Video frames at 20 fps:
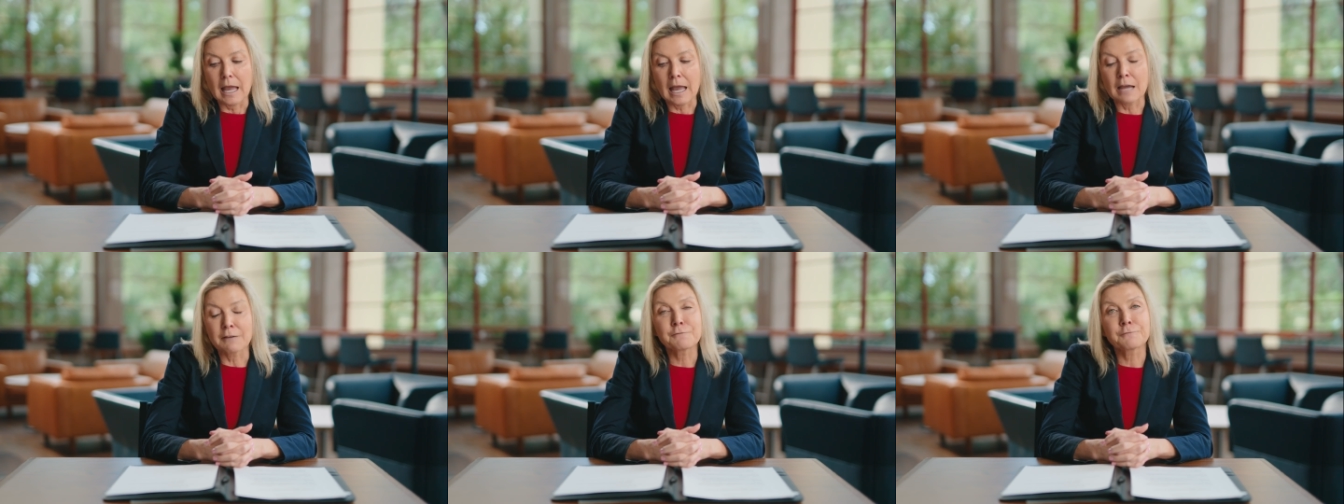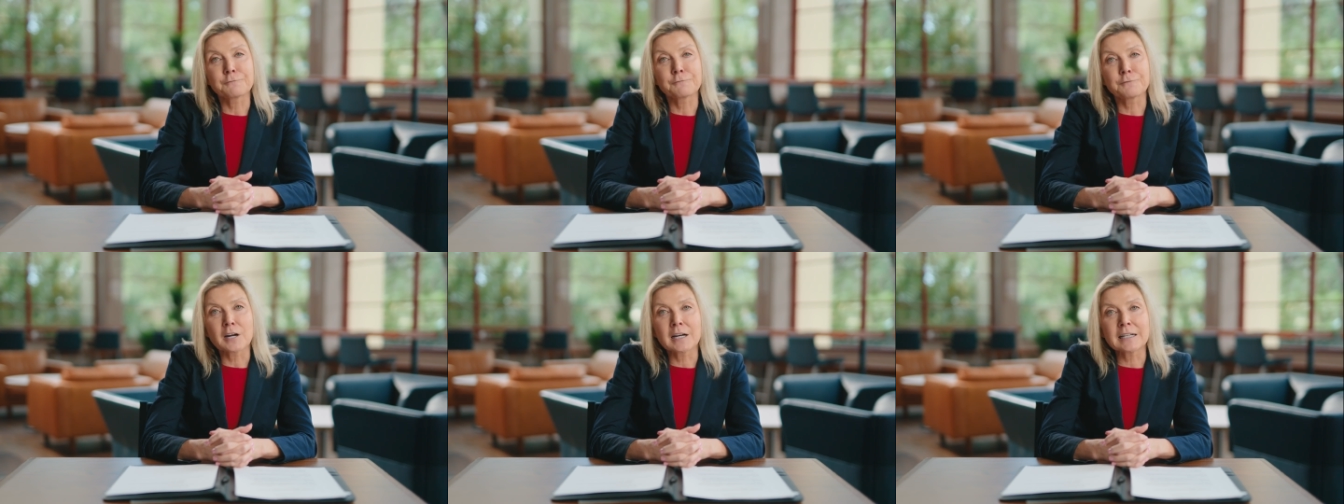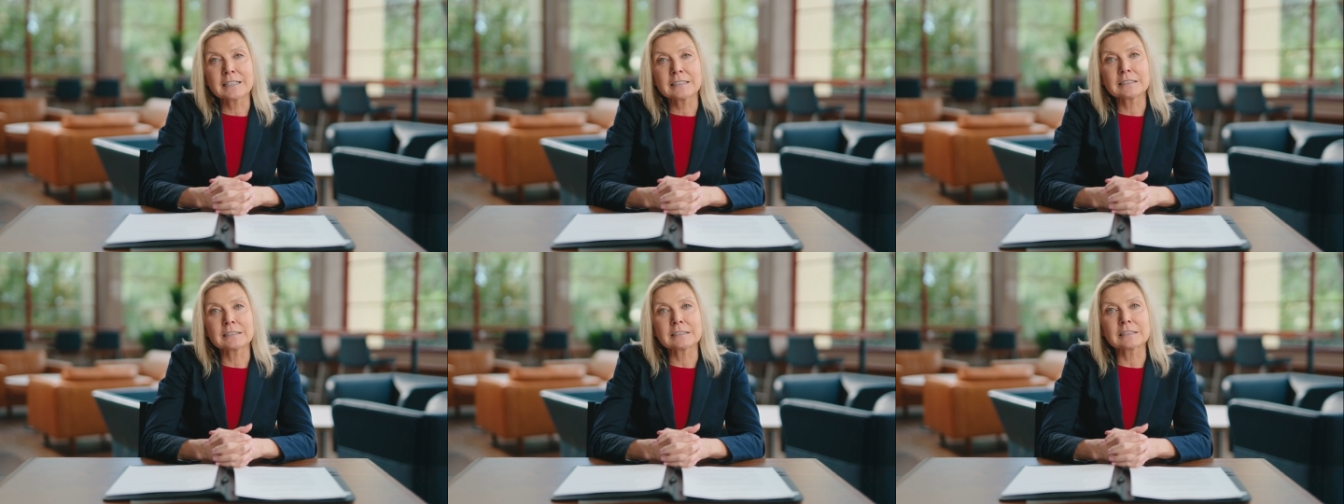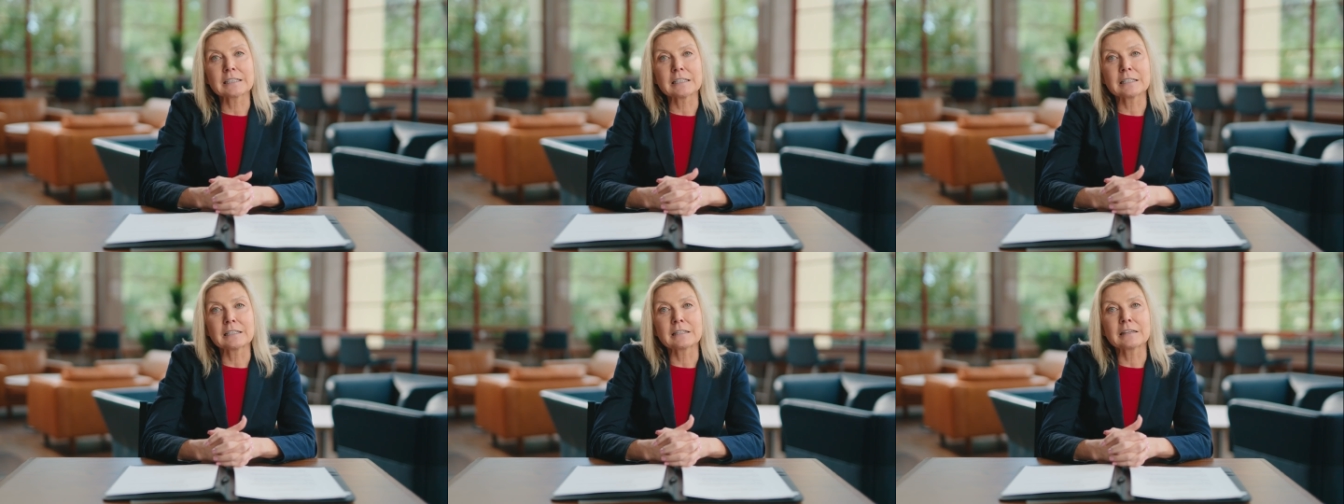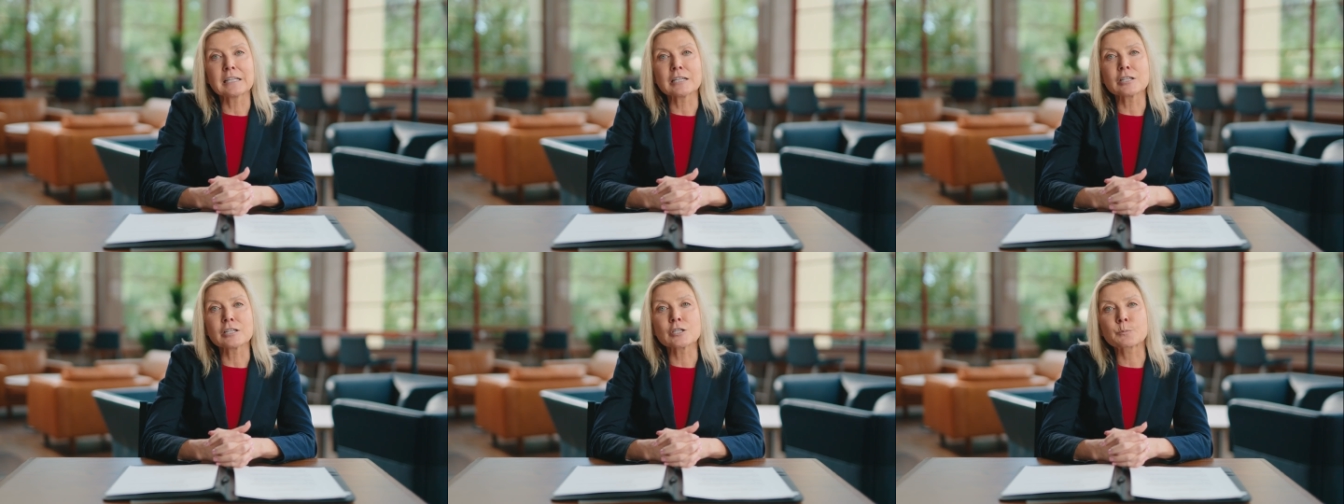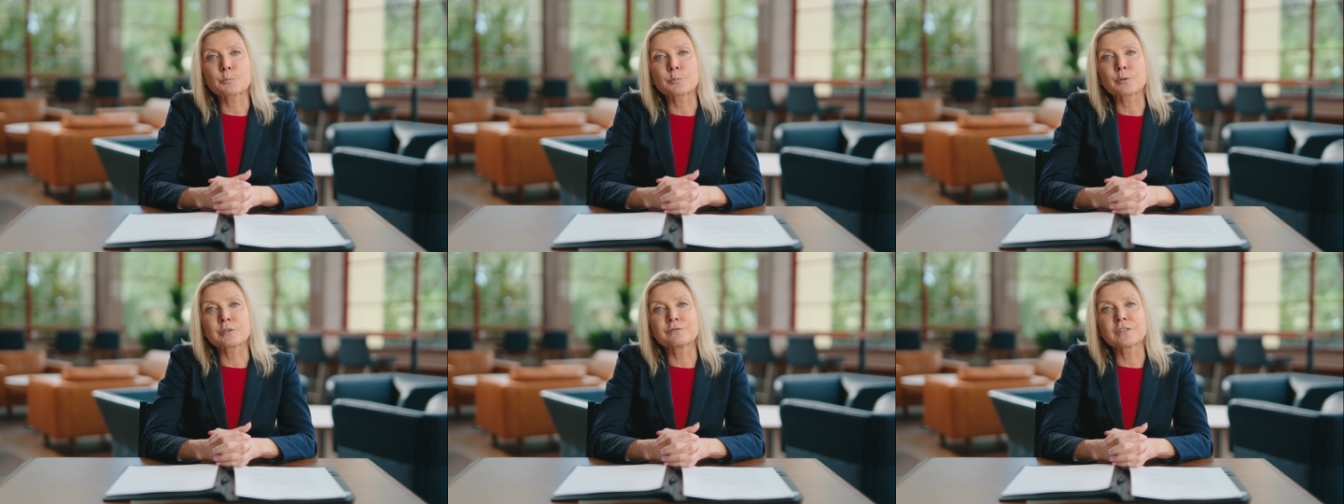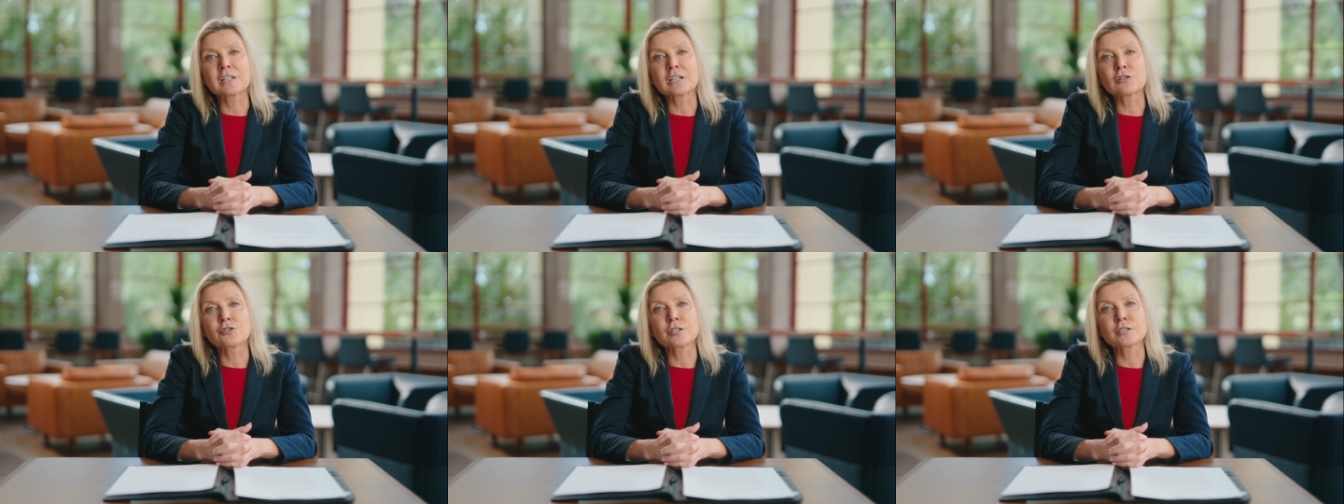And finally, these
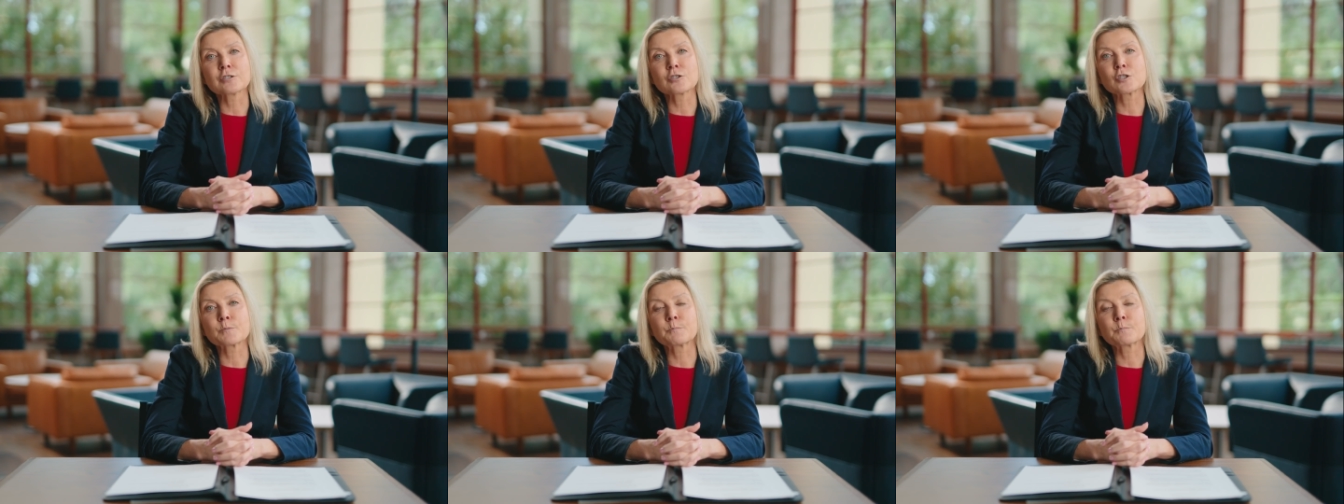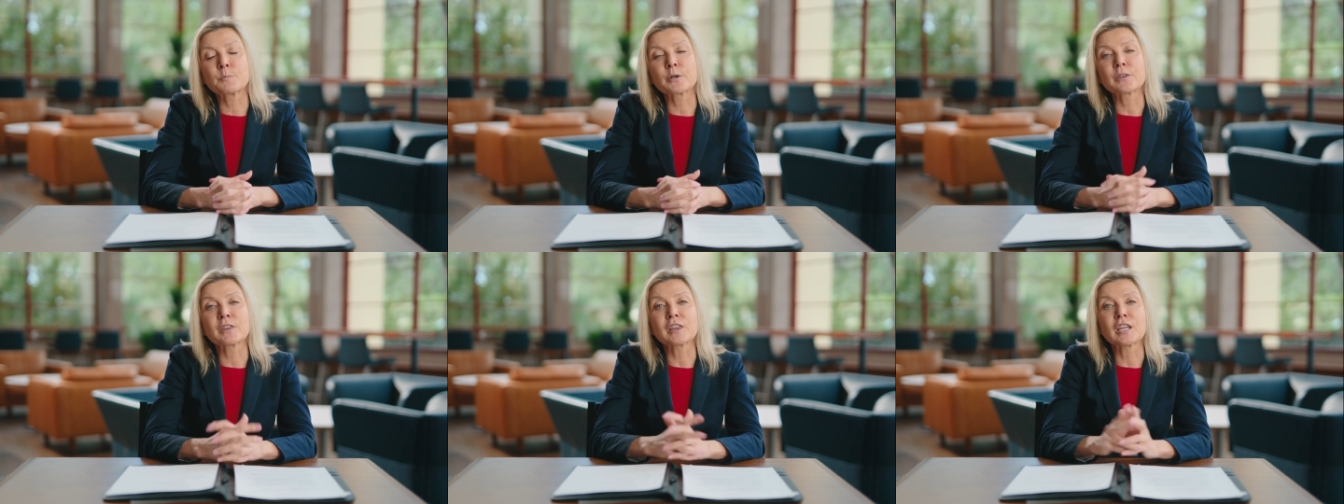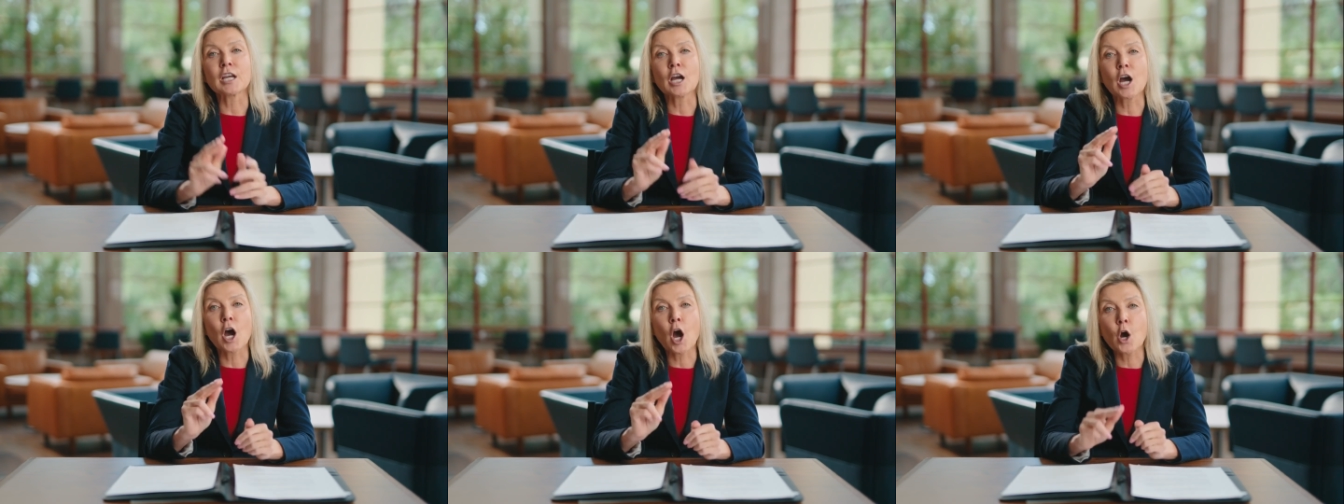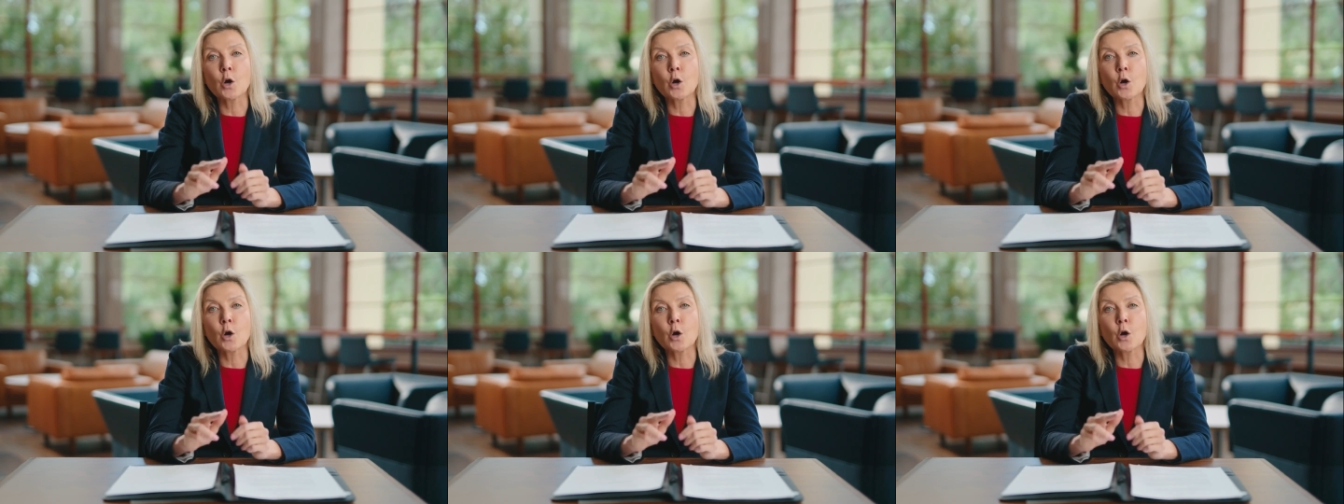provisions put the